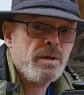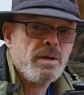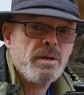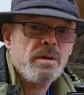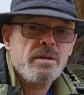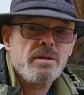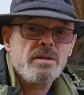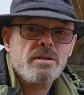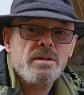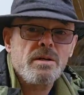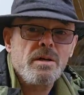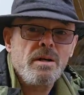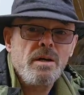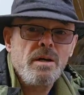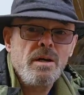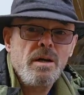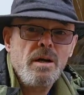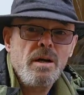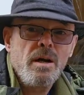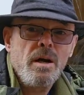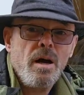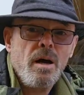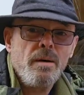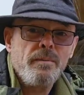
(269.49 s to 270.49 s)
because
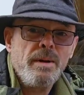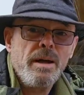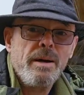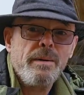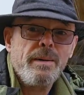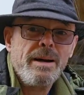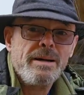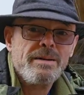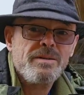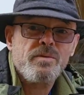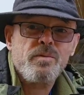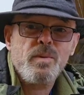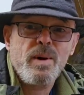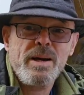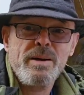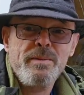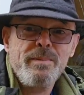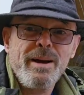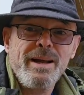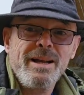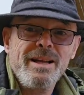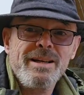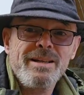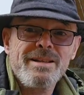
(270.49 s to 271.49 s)
I'm now out of weight
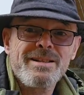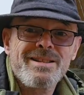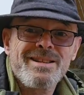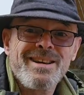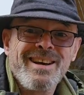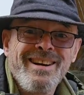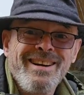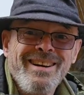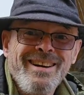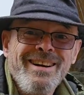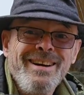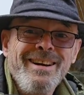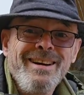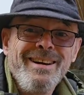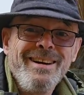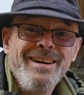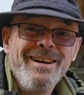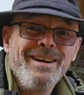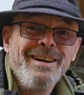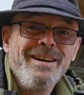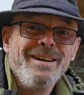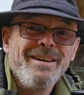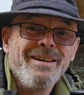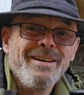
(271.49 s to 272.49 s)
pellets.
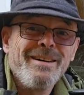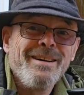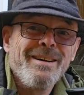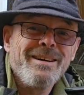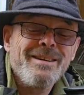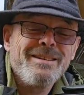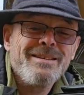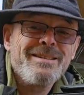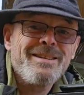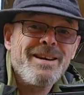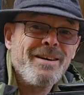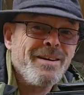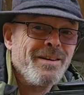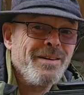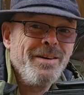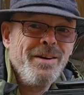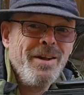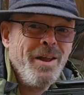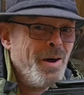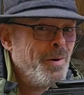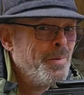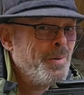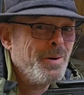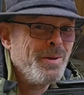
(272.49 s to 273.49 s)
Right, so
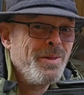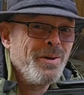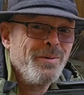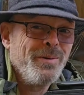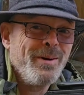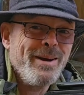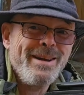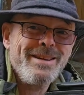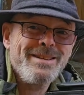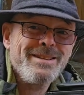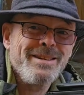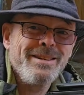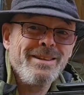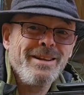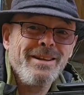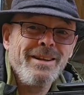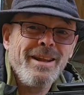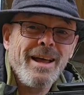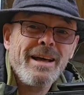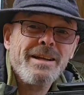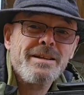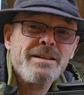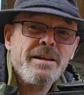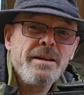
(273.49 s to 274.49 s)
no other reason
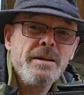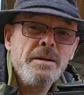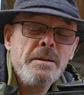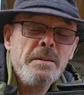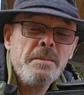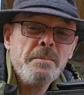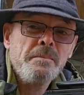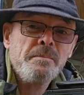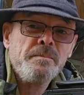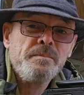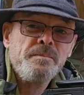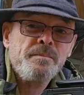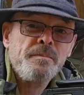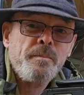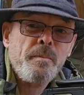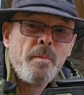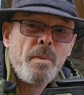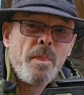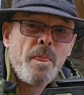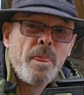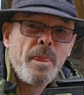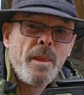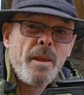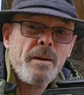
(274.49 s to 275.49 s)
than that.
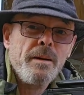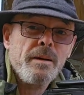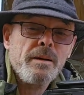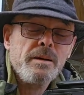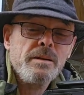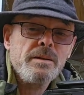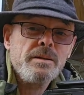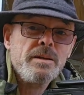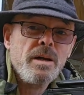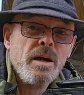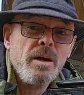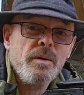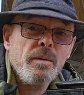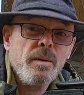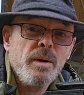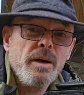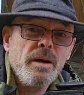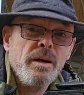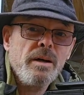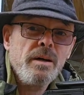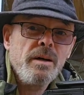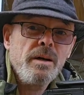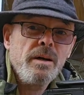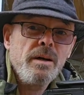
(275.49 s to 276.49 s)
Right,
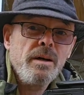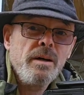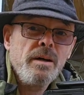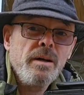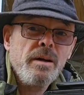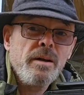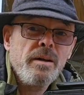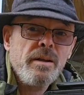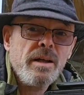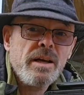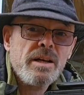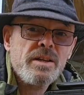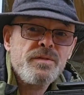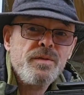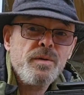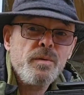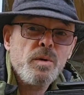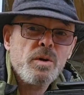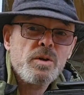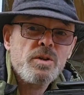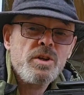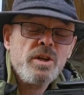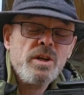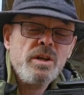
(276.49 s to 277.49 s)
so thanks for
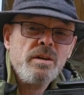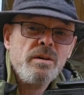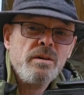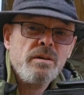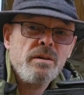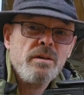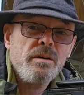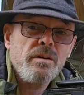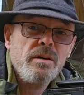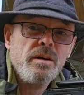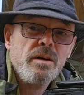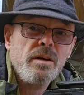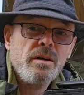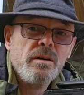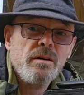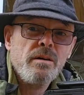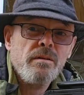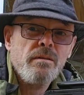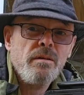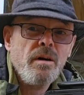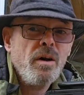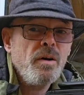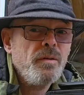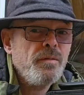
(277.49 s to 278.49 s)
watching, and
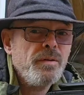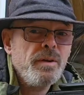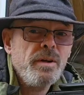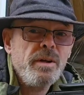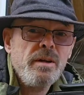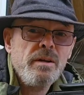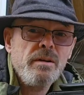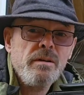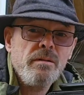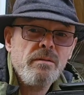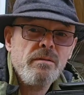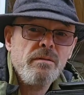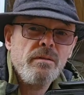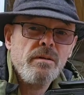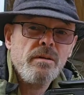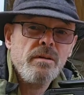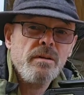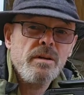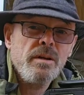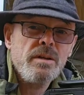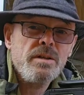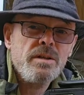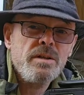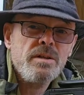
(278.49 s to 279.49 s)
hopefully
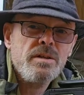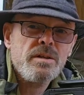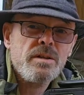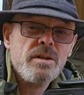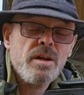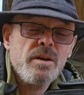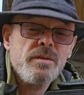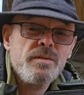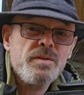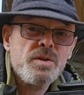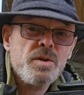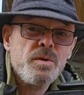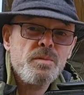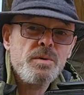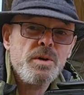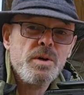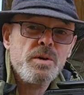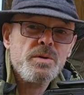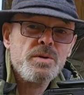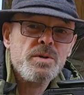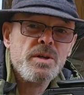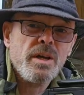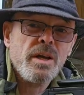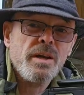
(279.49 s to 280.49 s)
this is of some
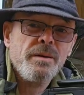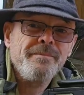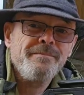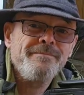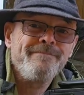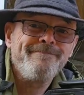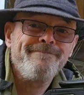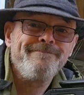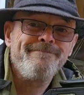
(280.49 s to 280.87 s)
use to you.